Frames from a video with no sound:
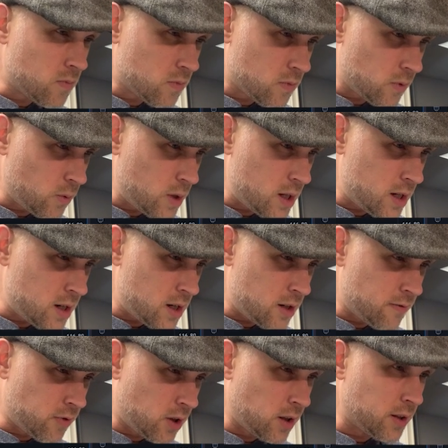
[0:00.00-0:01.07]
We need
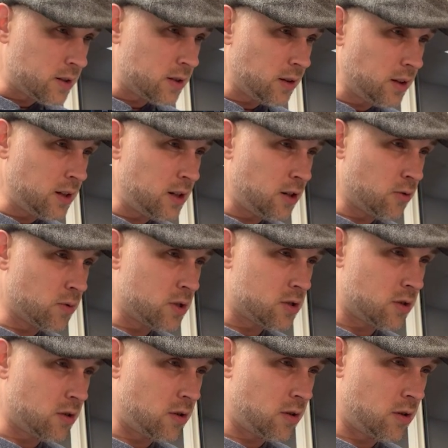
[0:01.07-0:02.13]
volatility to
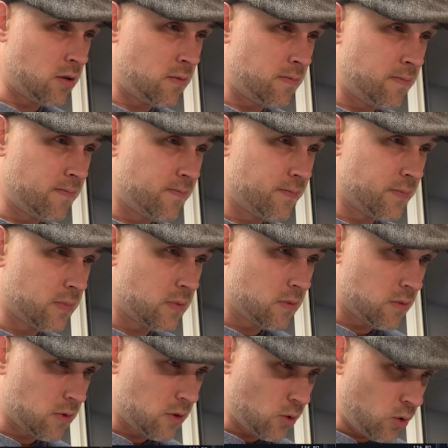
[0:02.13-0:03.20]
return.
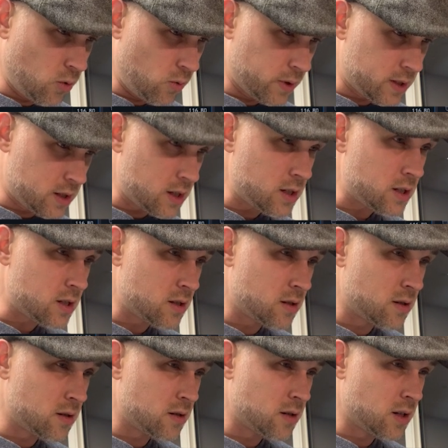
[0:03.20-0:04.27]
Oh, what's this?
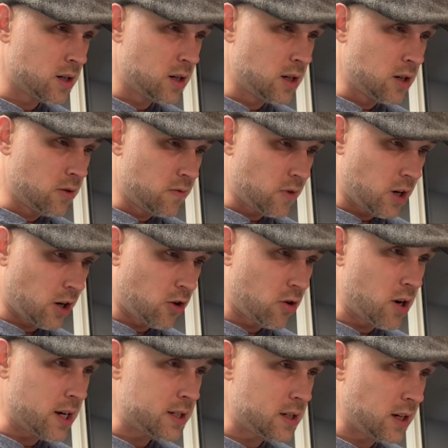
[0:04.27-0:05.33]
Got a
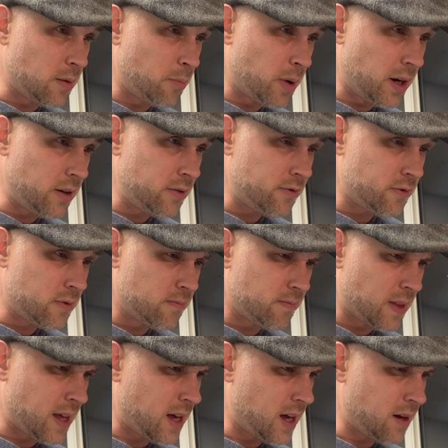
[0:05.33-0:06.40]
crossing above,
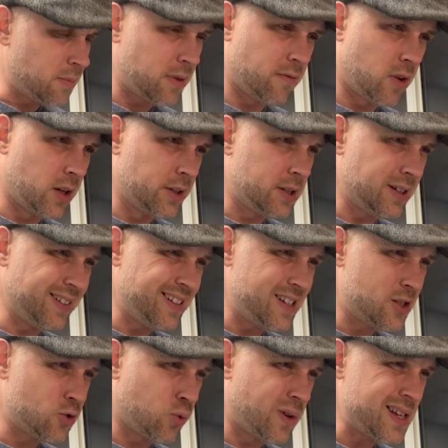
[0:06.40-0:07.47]
and the volatility
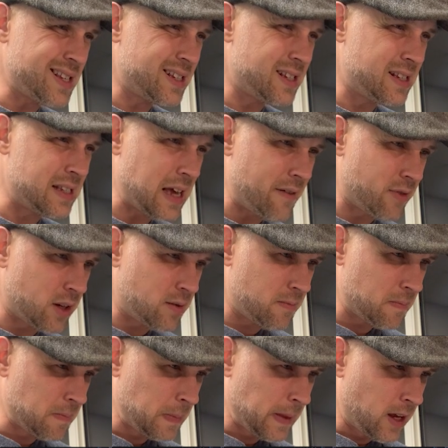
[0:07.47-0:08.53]
is 27.
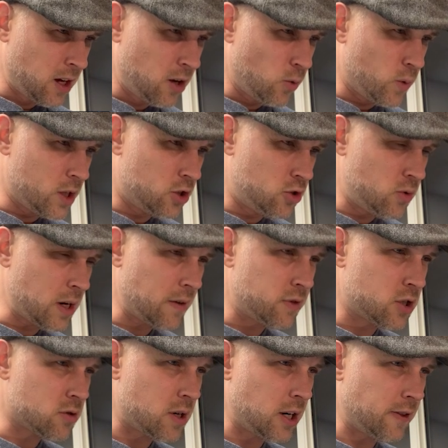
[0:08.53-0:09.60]
We do have
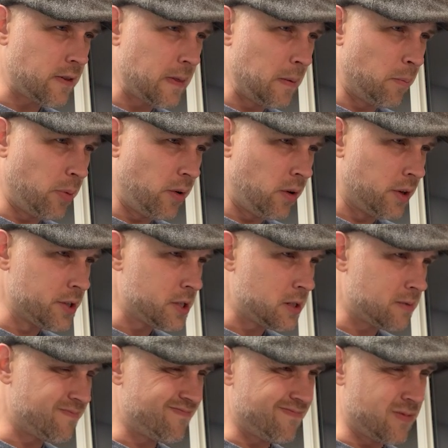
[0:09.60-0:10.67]
strength in the bulls.
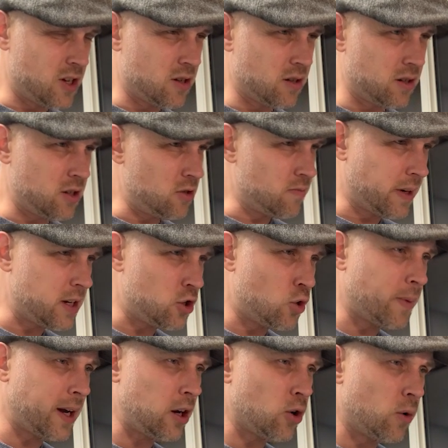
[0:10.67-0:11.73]
You know, you
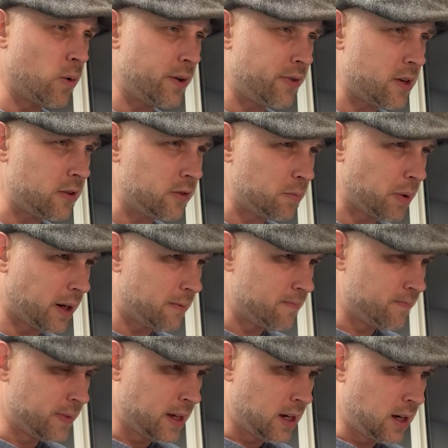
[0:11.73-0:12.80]
might go with this, but
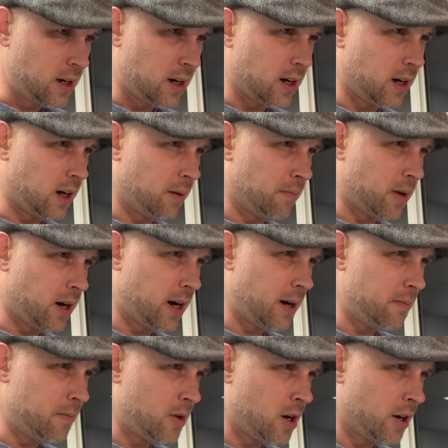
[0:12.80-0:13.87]

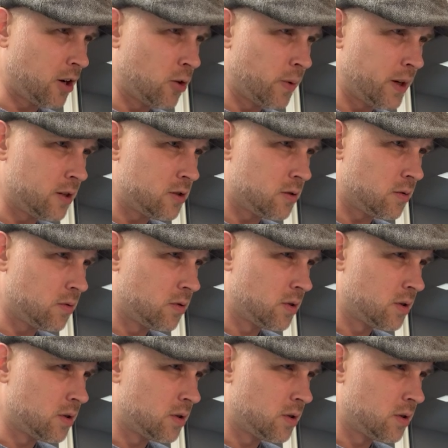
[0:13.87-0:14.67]
I'm not going to.